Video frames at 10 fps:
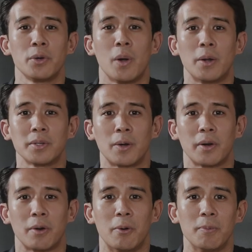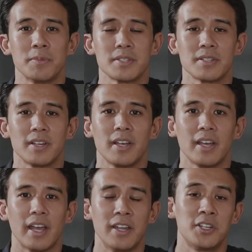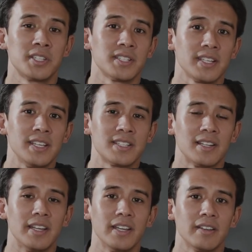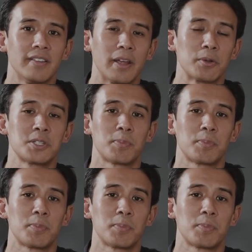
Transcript: throughout our homes, and just as easily they could